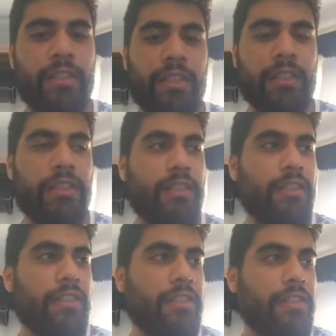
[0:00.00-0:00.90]

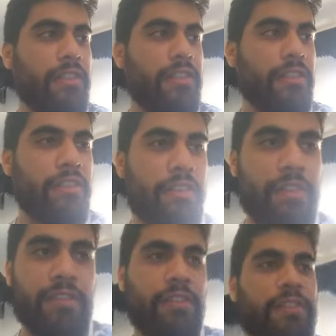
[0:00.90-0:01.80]

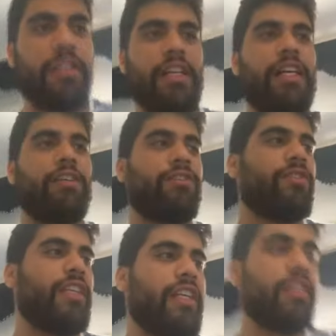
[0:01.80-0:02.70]

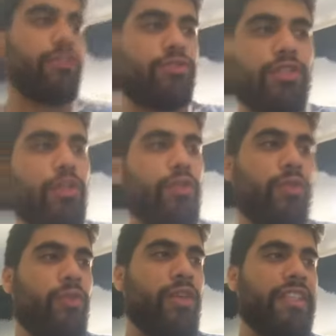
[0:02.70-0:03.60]
show
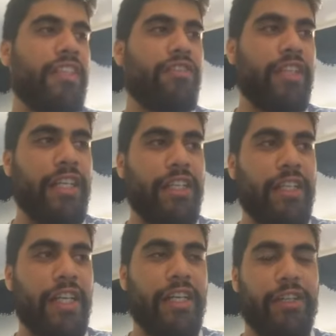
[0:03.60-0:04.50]
you whatever
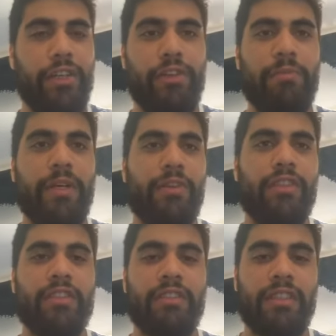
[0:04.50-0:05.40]
I know about
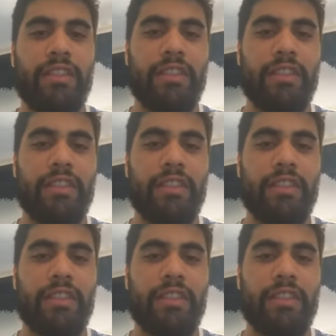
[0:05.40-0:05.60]
it.